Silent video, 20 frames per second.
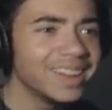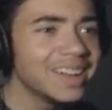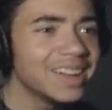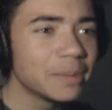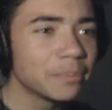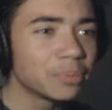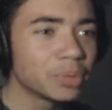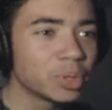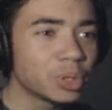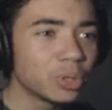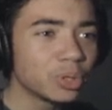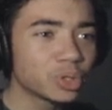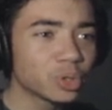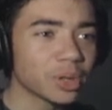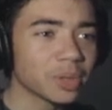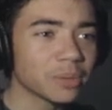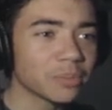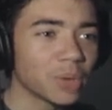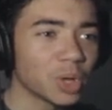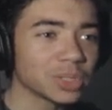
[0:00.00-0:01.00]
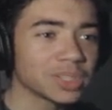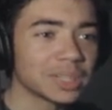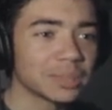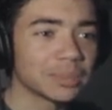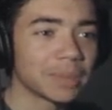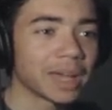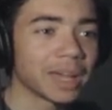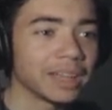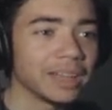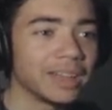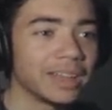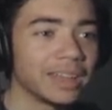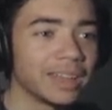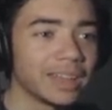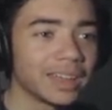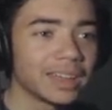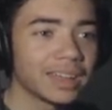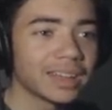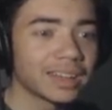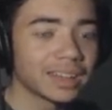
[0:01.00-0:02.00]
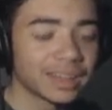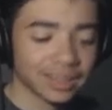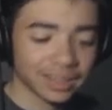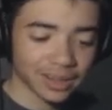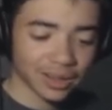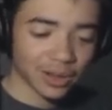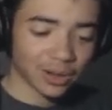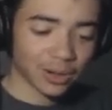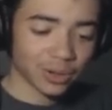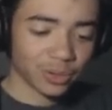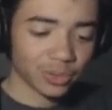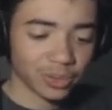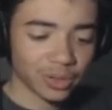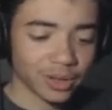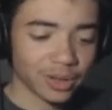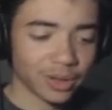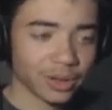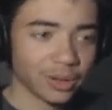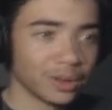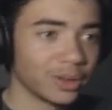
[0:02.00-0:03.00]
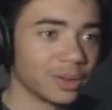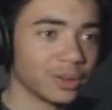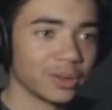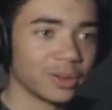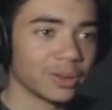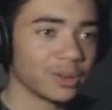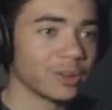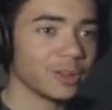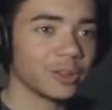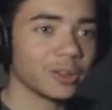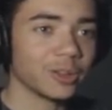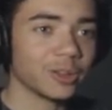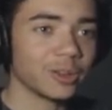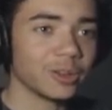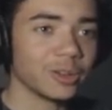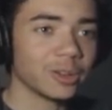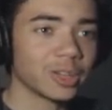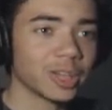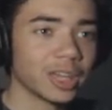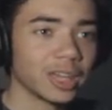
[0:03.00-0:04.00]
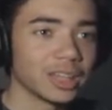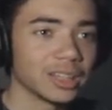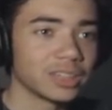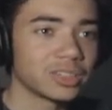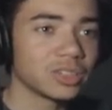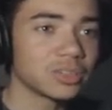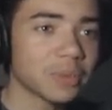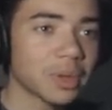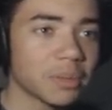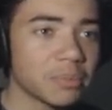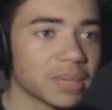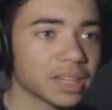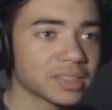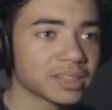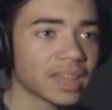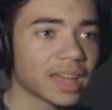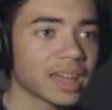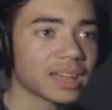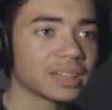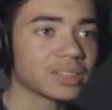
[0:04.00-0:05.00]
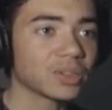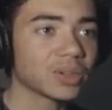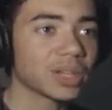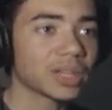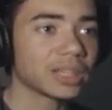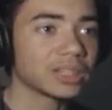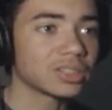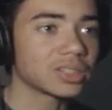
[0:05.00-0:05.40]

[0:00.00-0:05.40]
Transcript: hell? Putrid moldy man. No, no, no, no, no, no. Okay, let's use my PSI. Let's go ahead